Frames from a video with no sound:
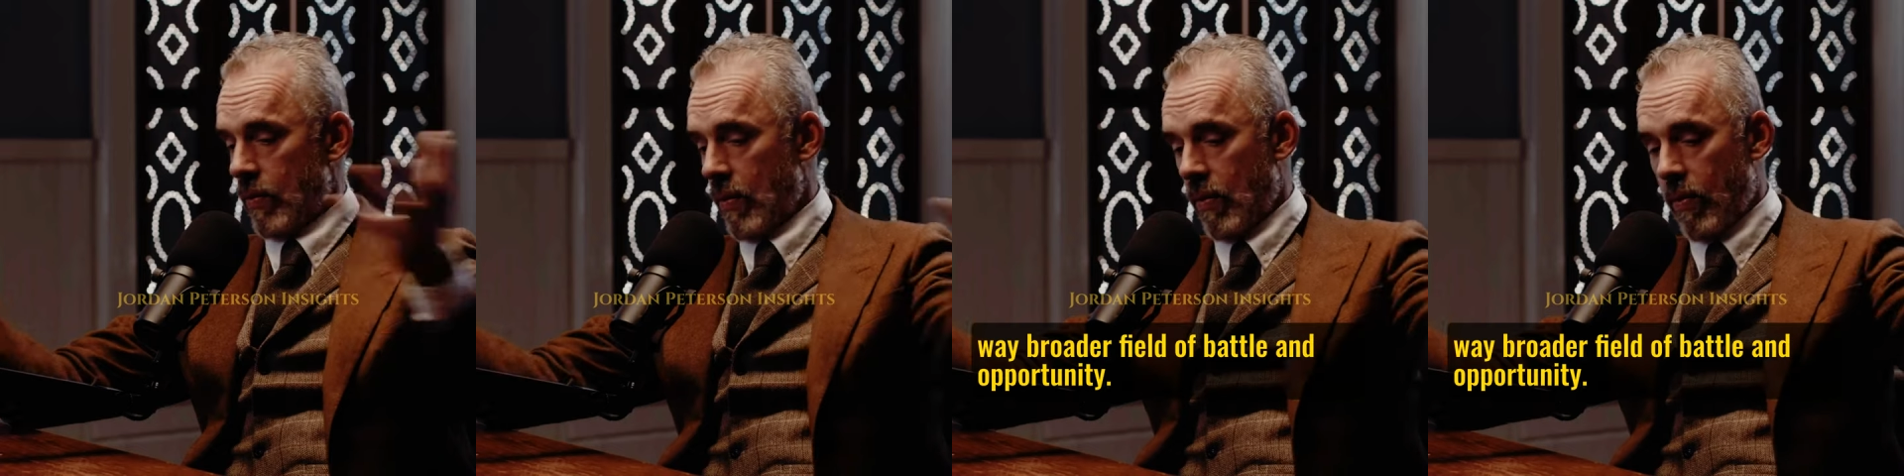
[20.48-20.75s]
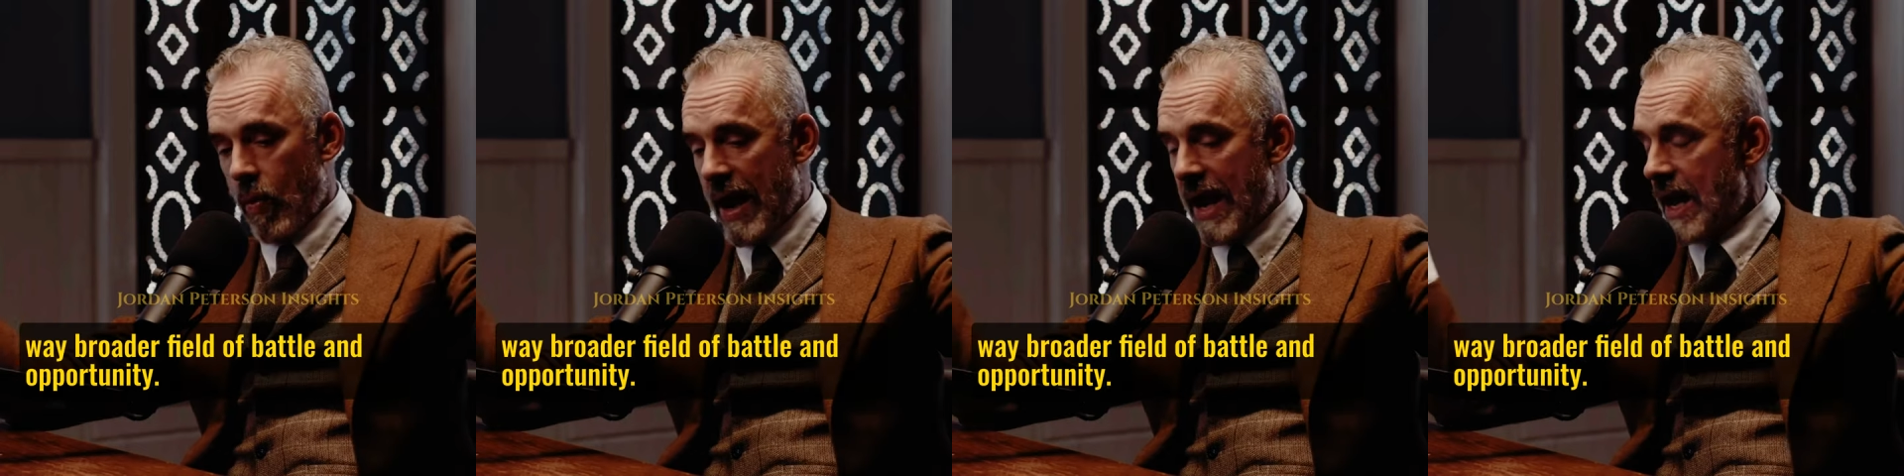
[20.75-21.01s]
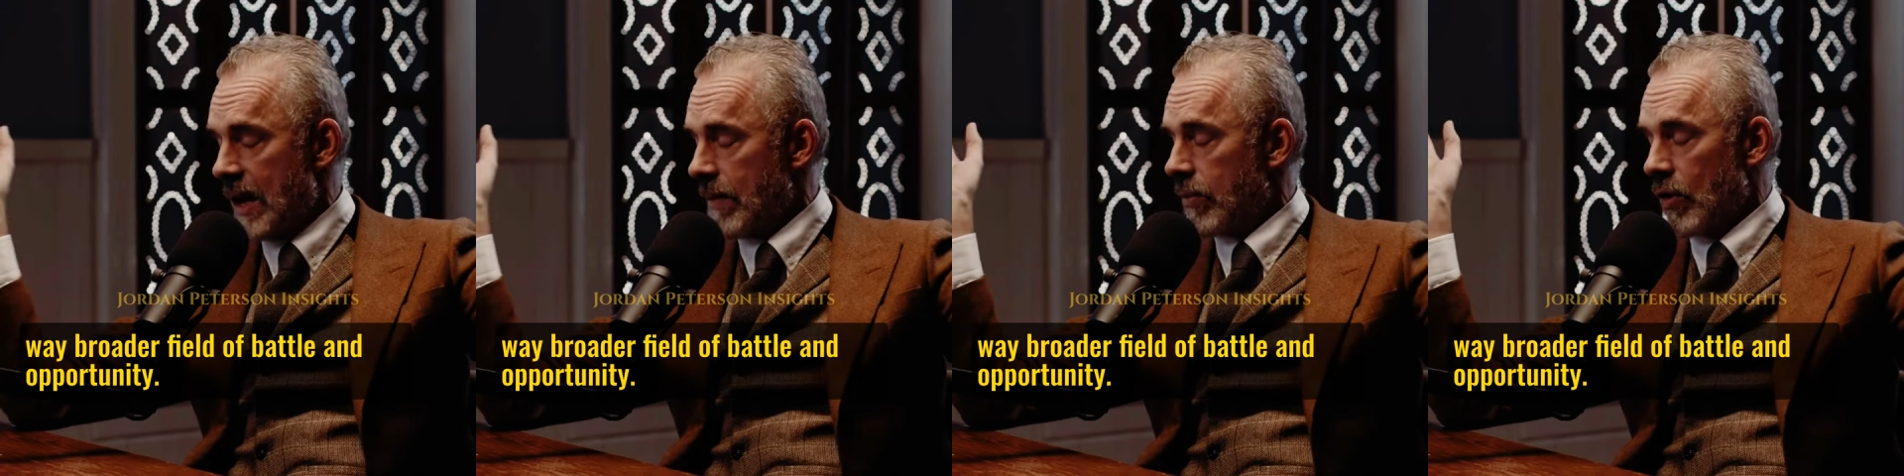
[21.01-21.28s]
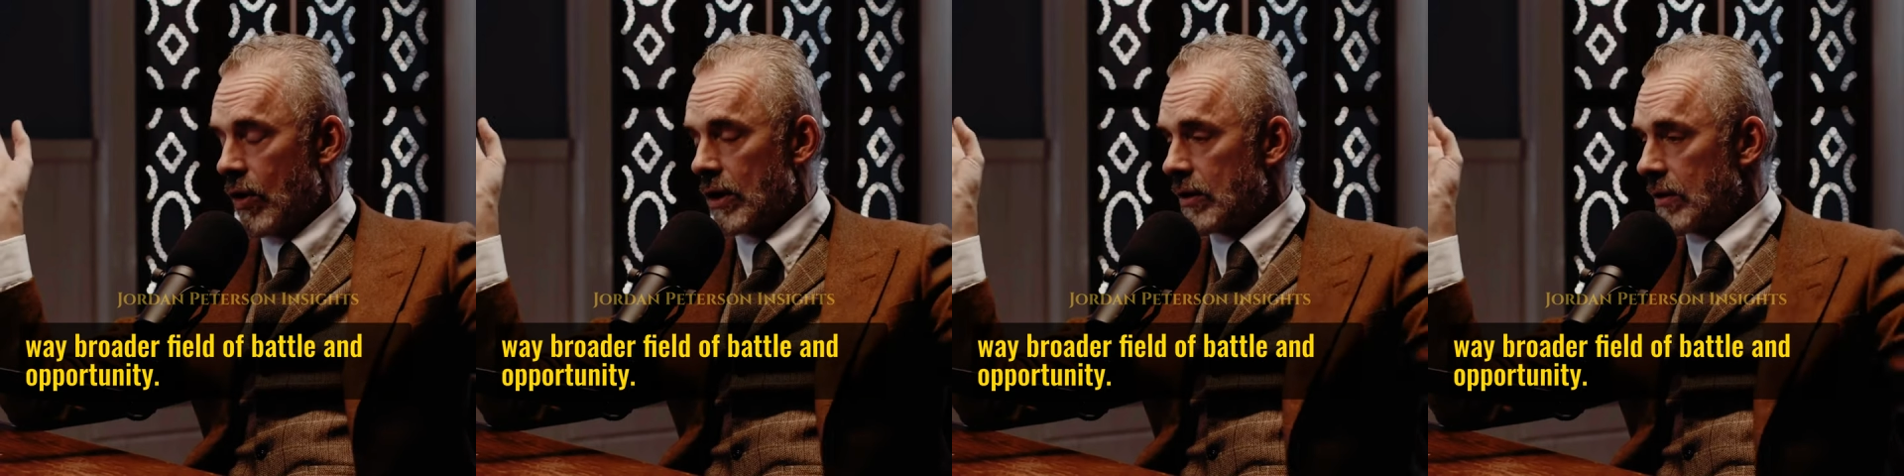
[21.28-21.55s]
way
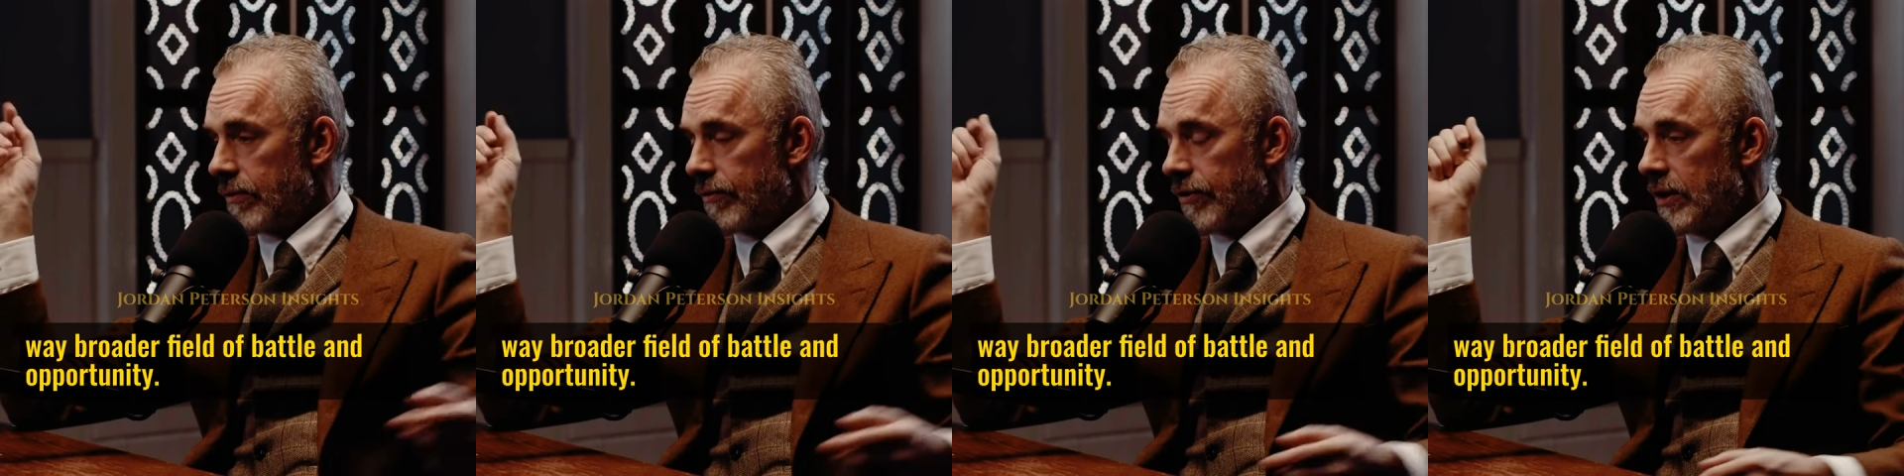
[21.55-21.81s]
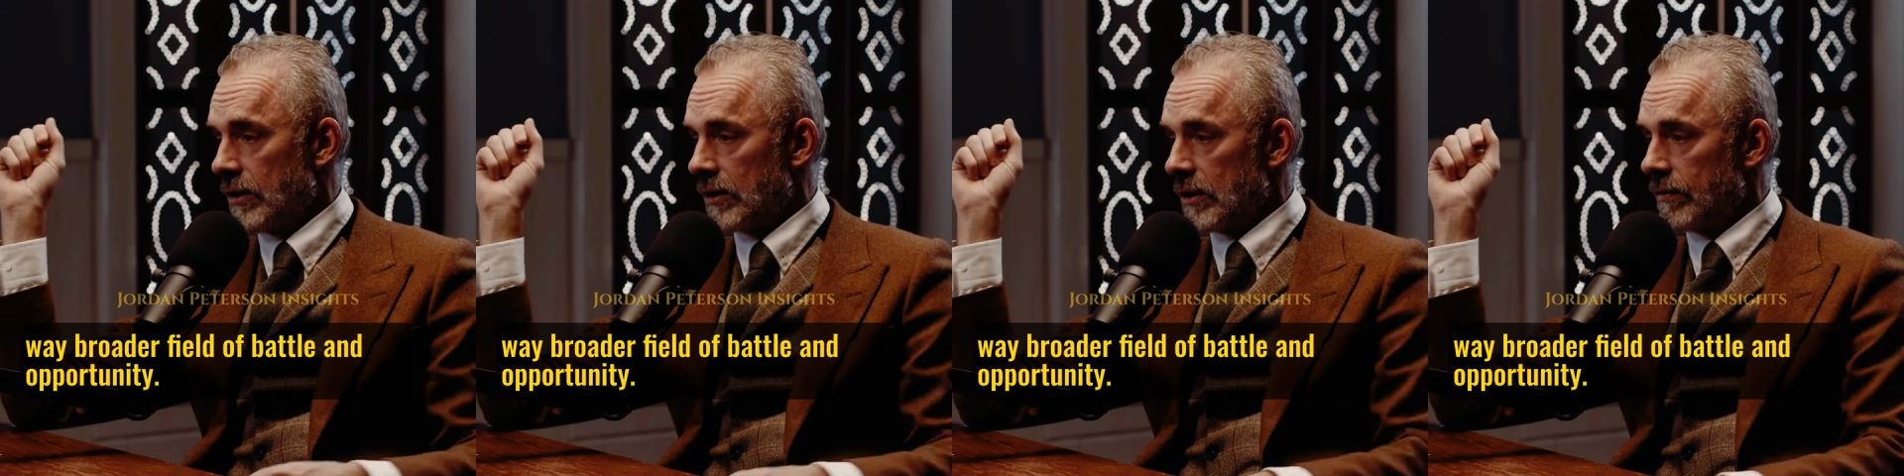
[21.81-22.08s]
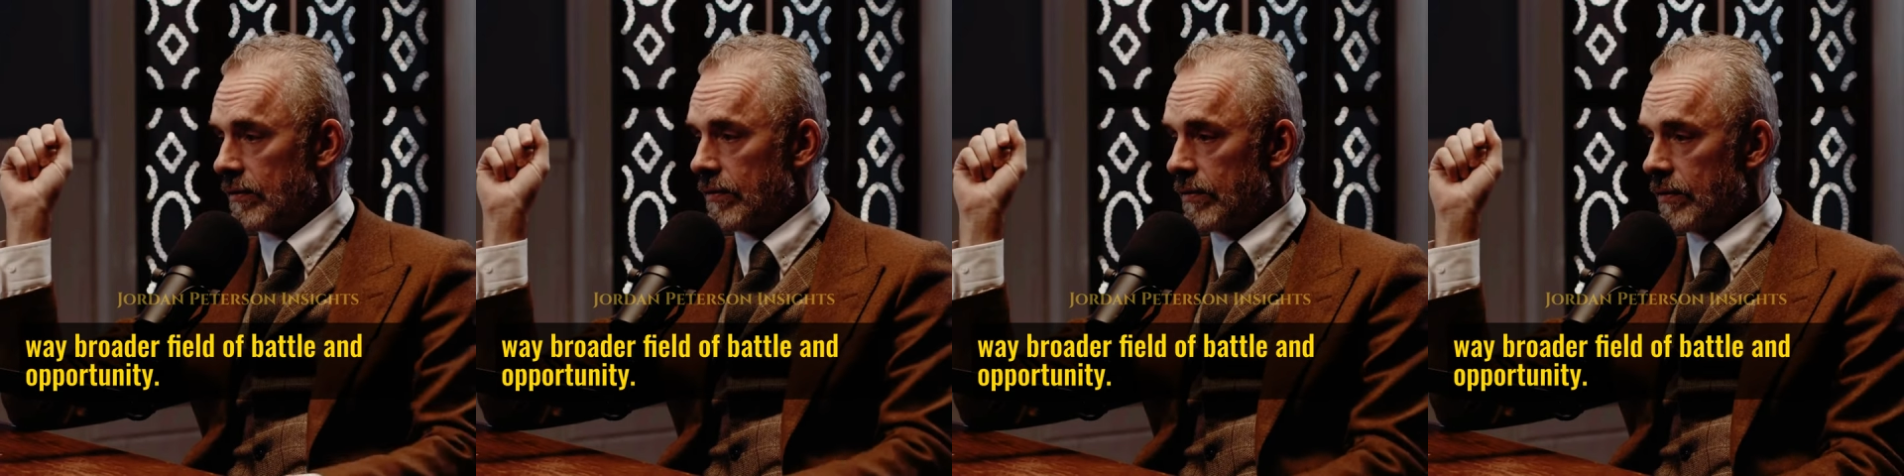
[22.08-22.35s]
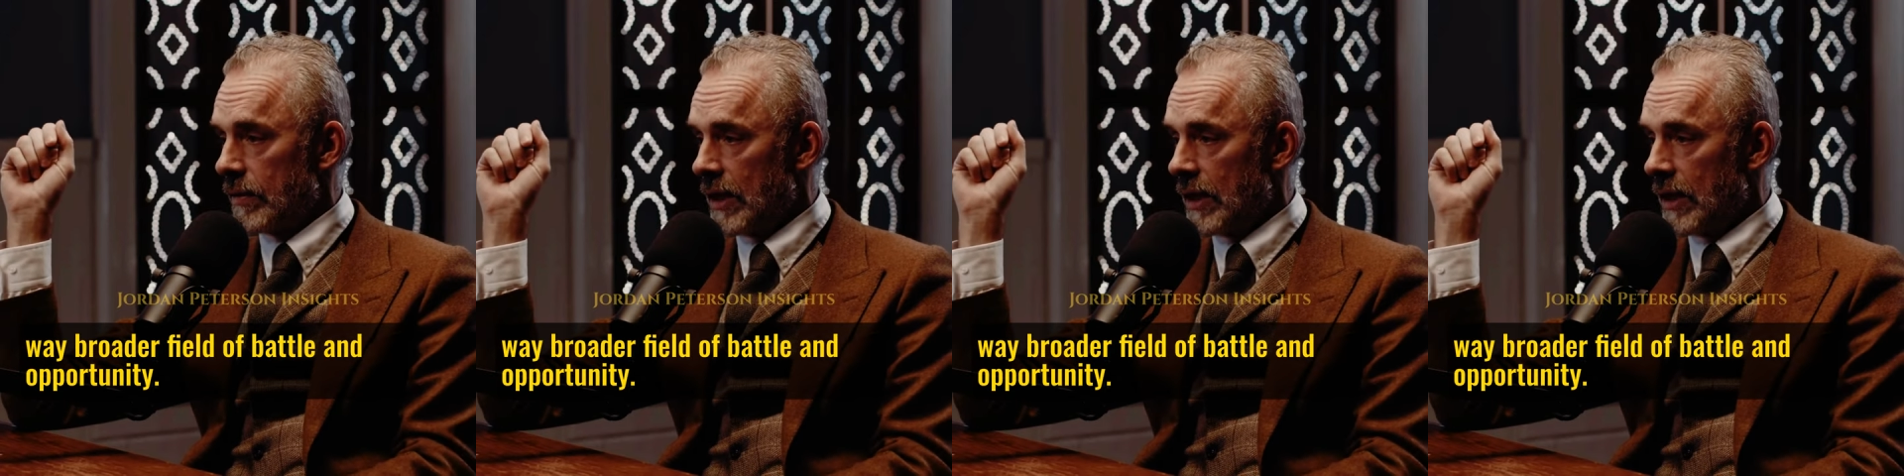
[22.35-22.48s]
broader field of,